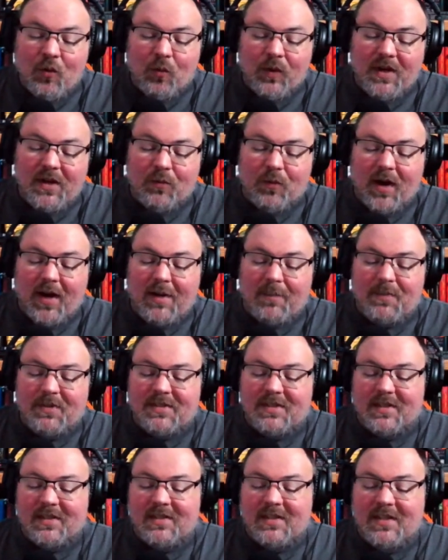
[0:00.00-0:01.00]
Witty Wipe
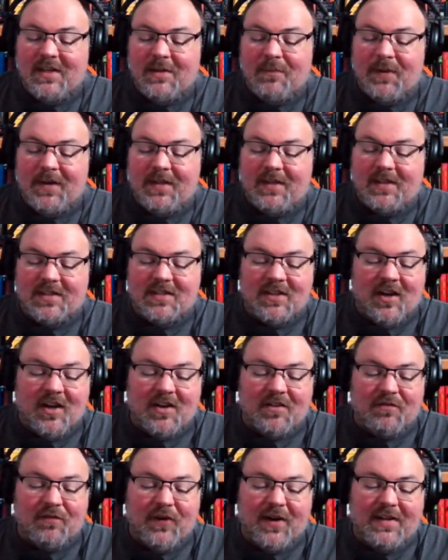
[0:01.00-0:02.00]
is the TP that's
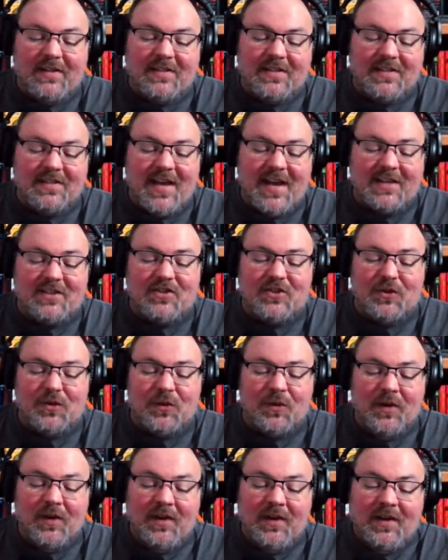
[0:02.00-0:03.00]
not afraid to sass
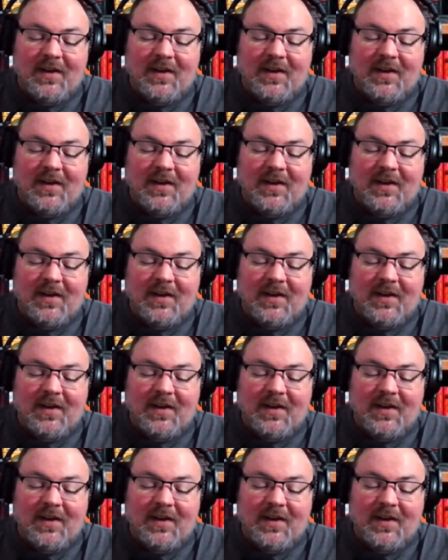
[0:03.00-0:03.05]
you.